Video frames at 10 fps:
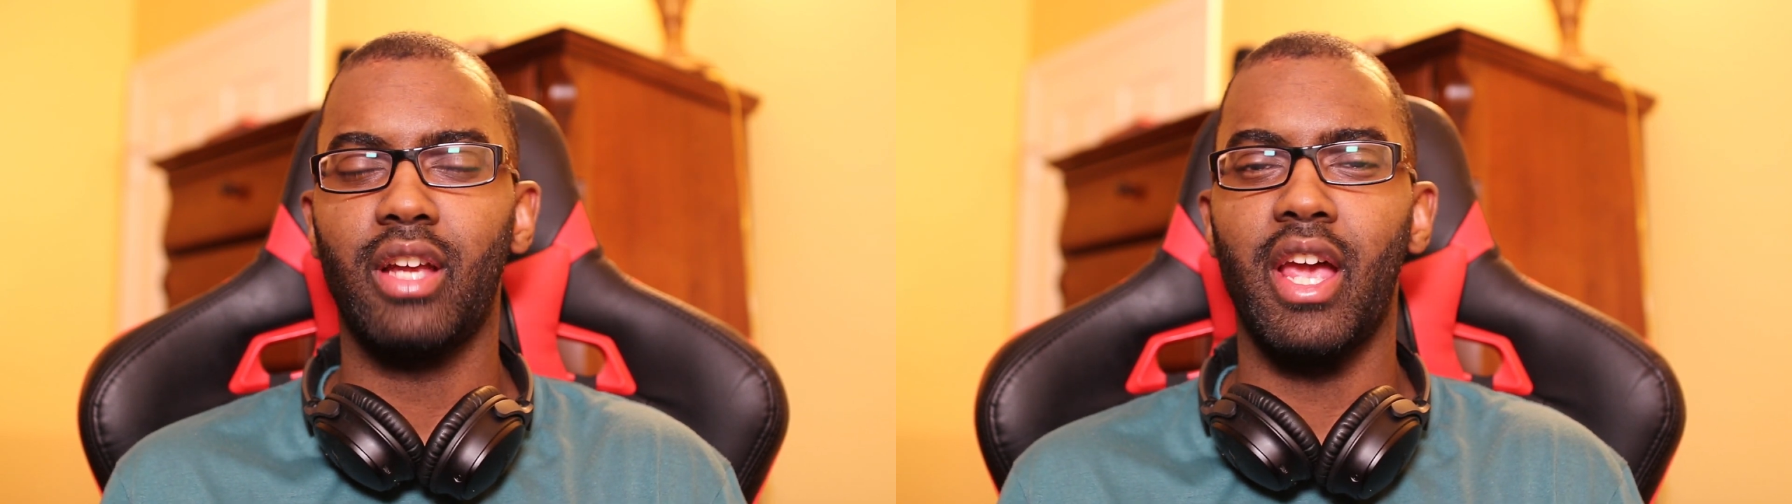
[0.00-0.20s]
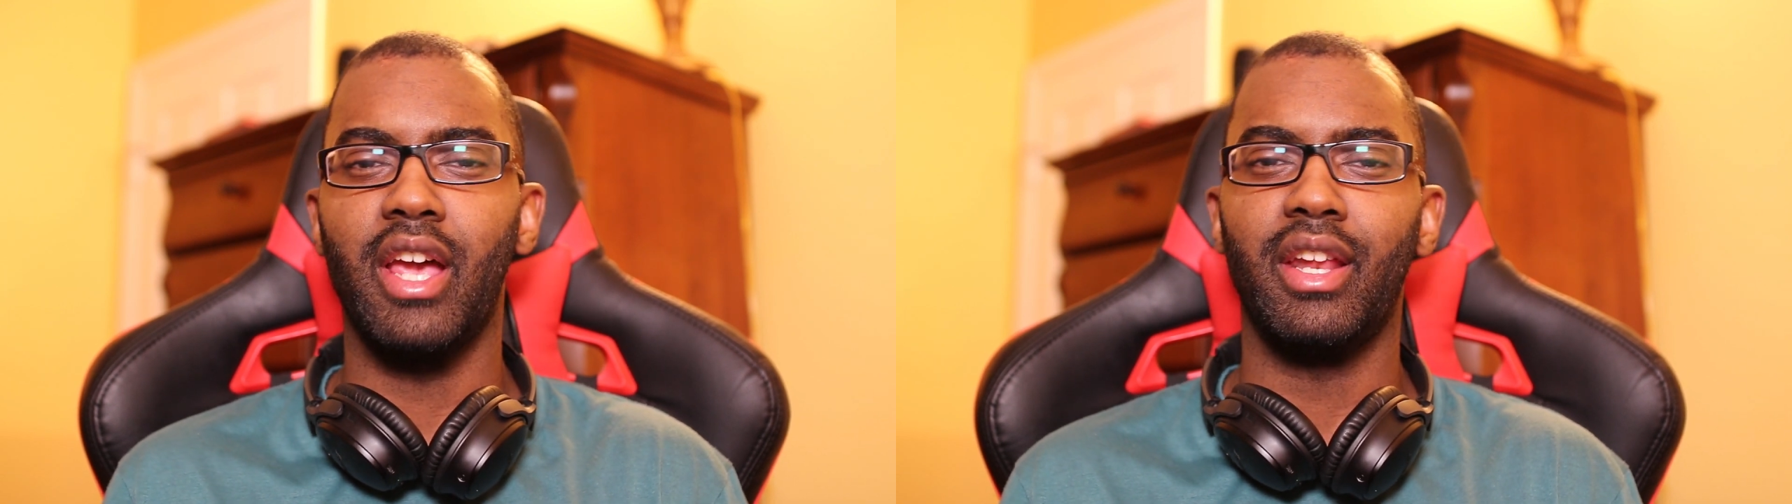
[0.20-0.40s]

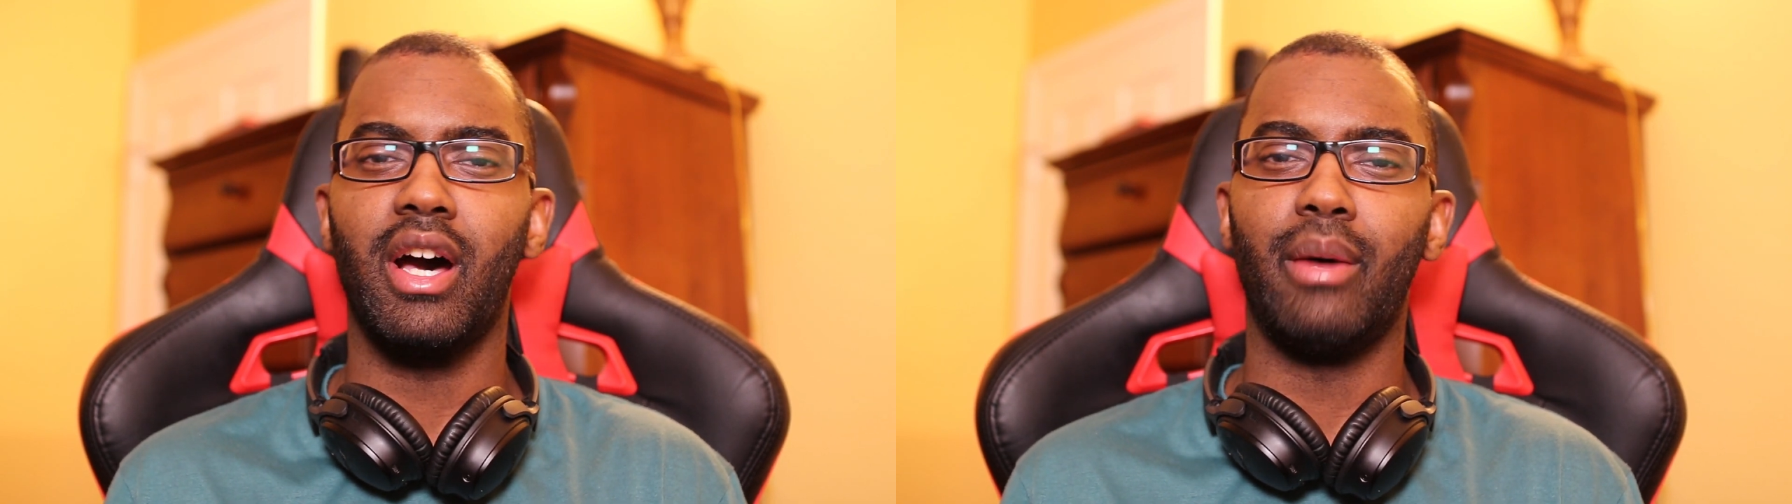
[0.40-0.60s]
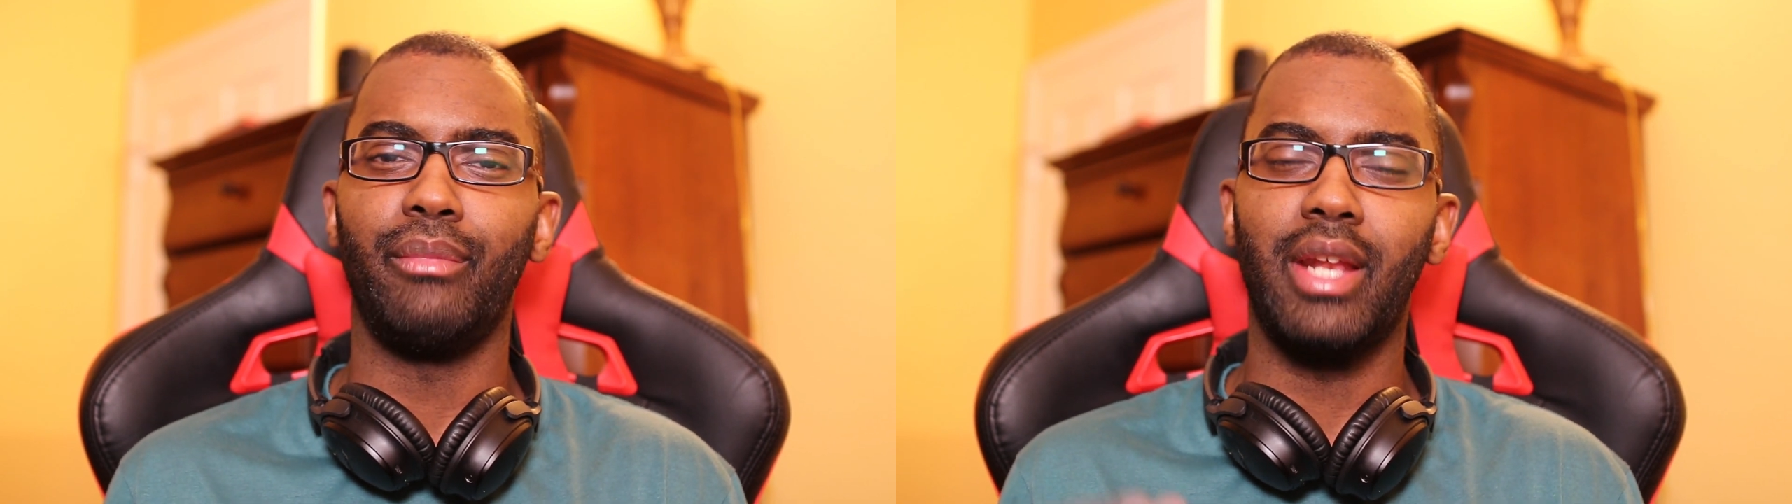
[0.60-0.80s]
and
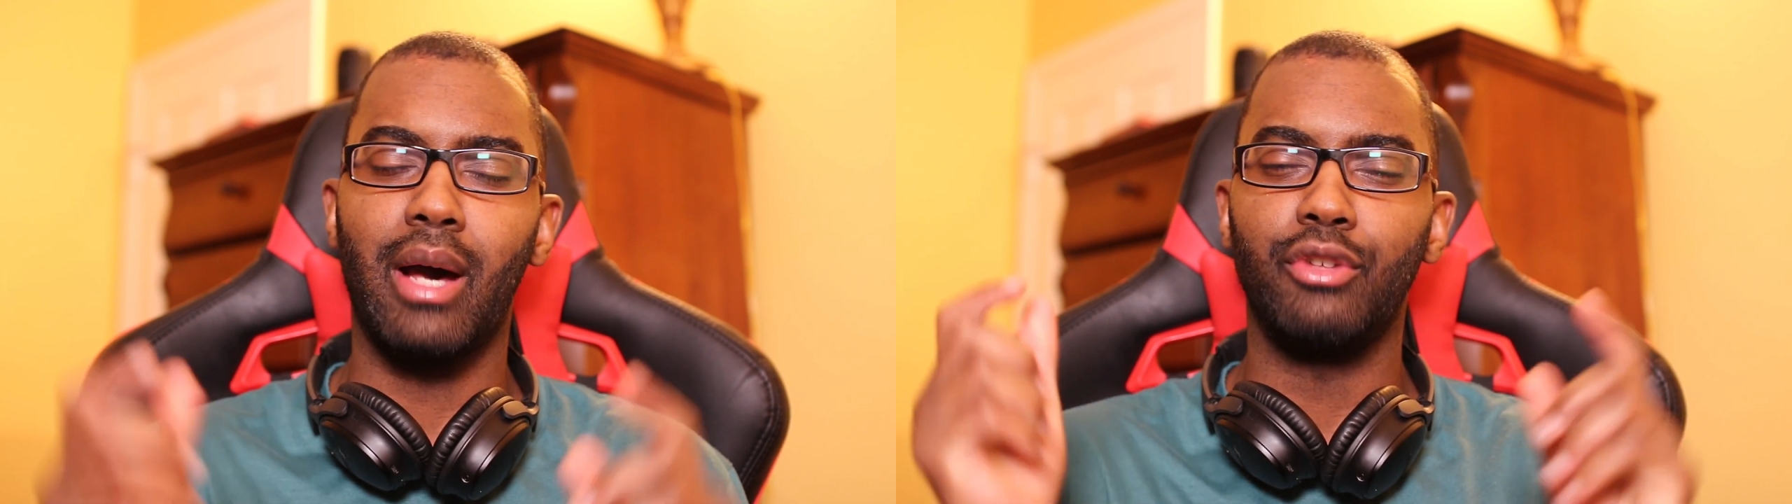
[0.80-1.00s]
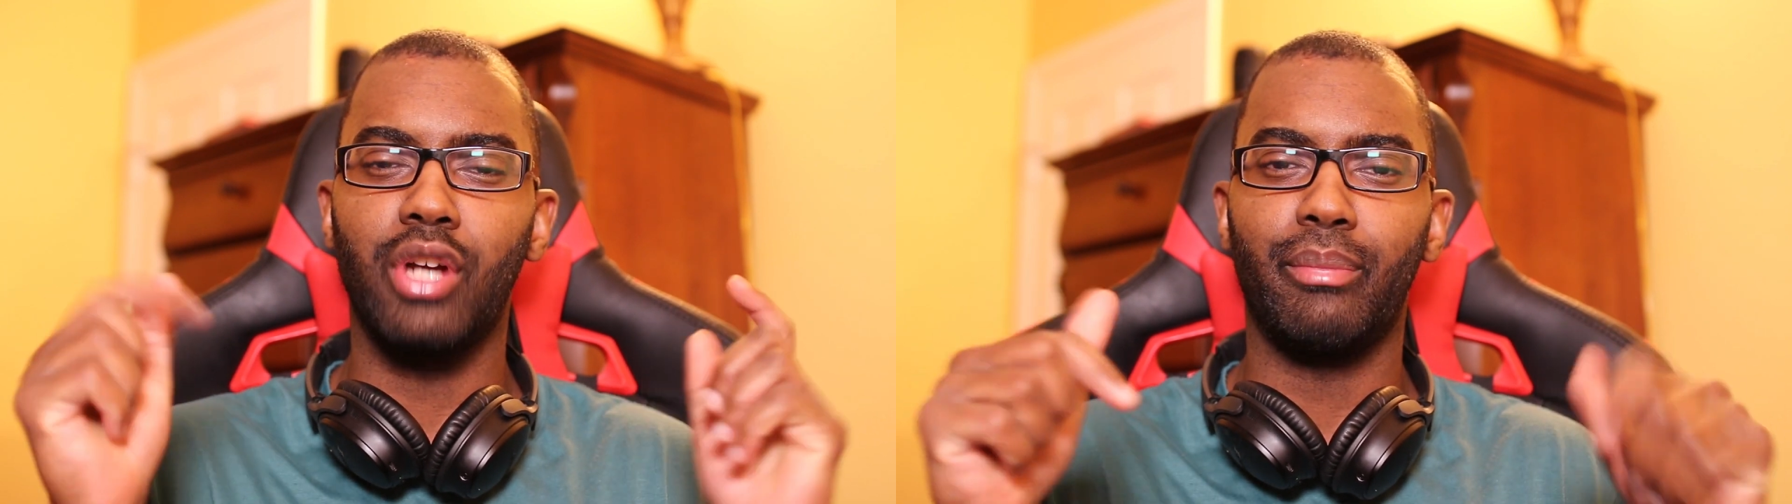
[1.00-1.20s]
then
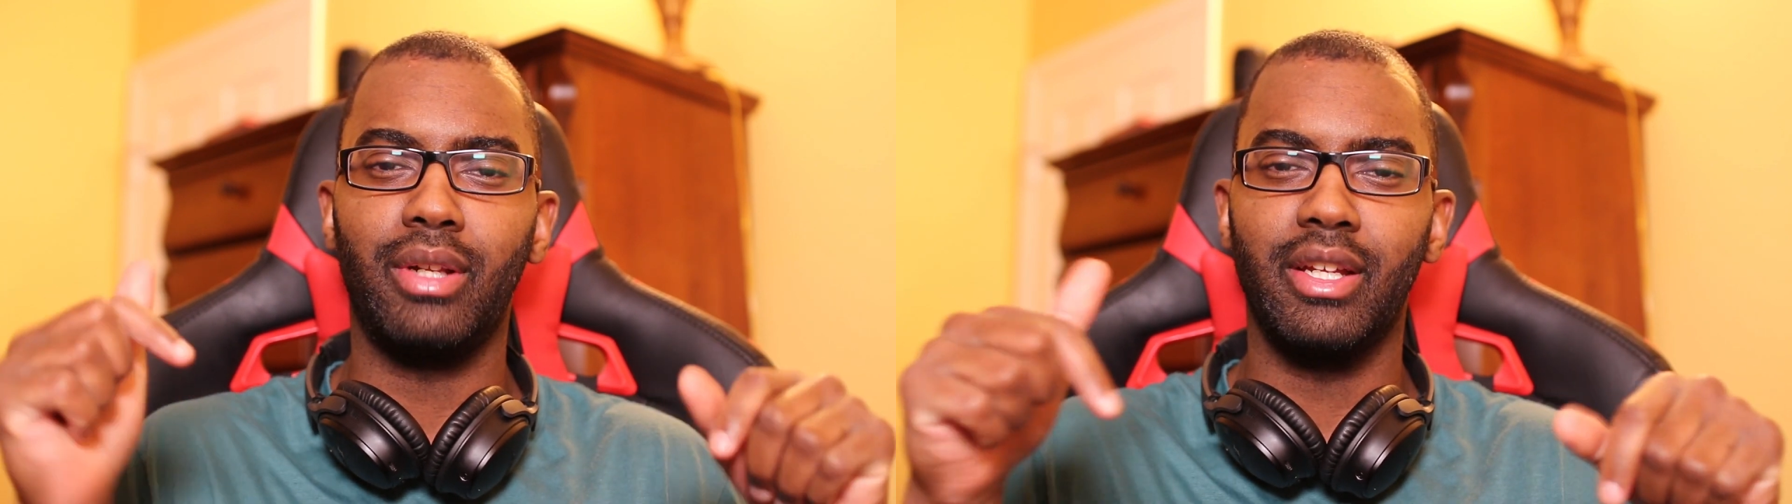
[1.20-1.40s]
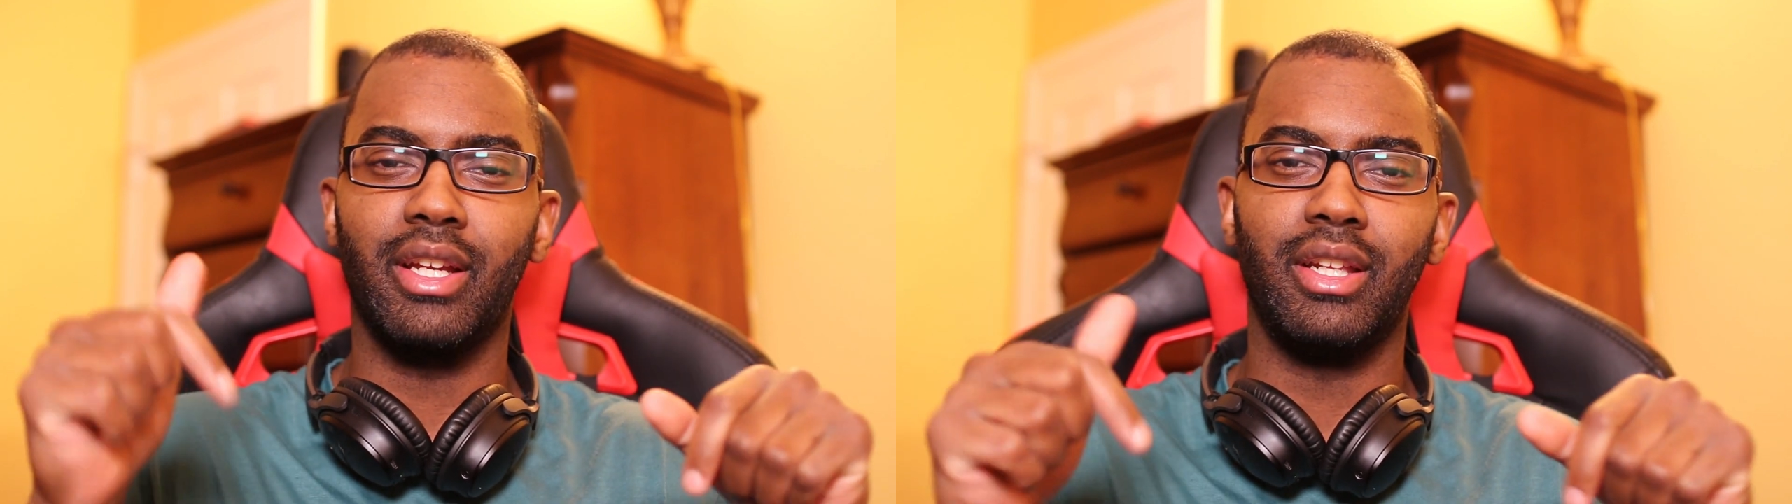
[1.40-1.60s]
I'll drop a
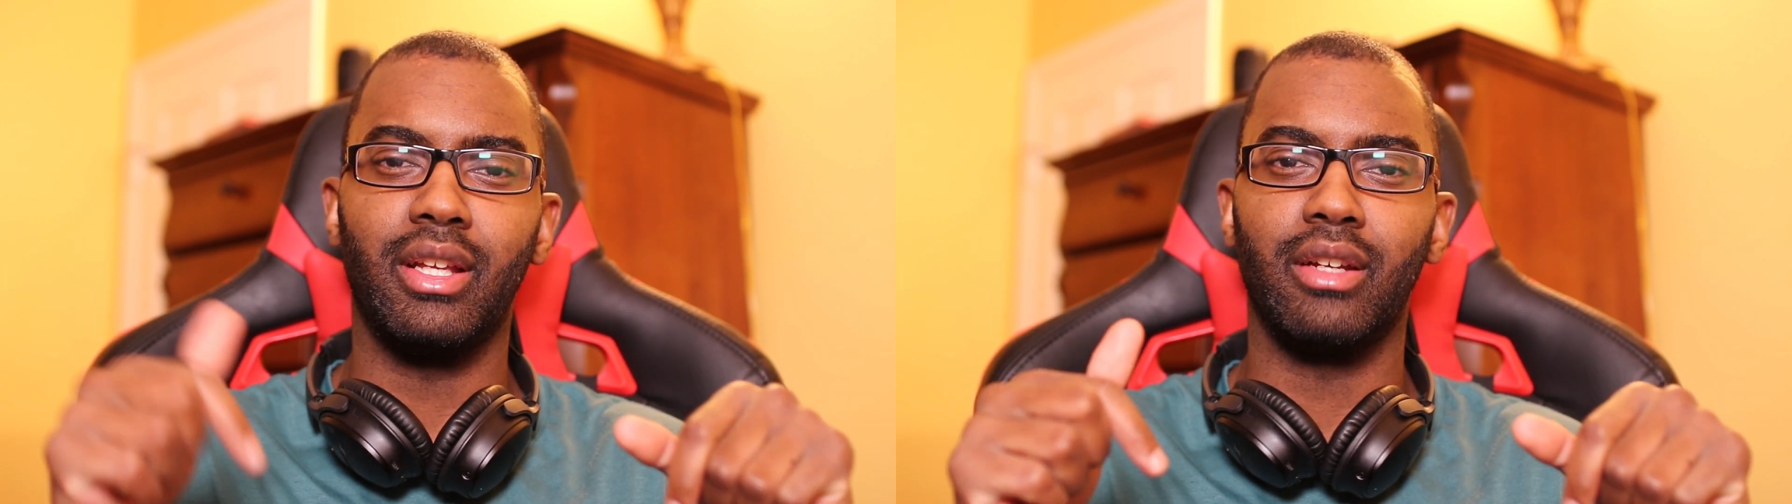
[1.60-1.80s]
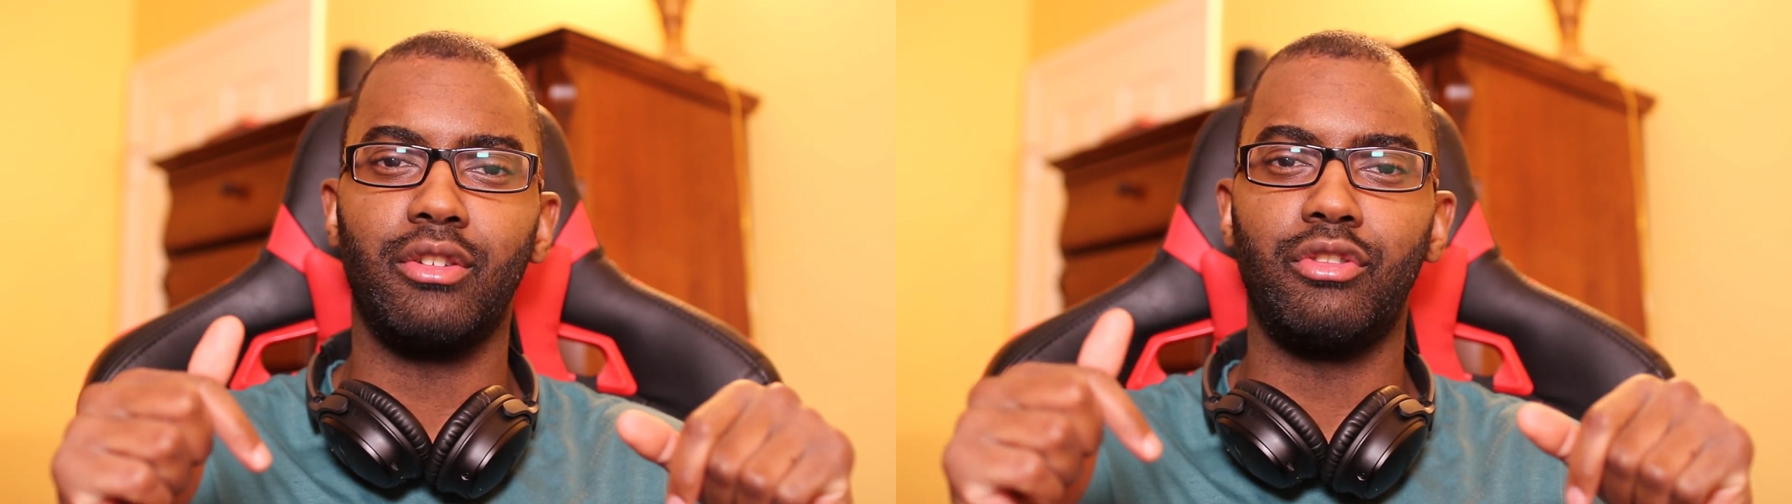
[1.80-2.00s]
link in the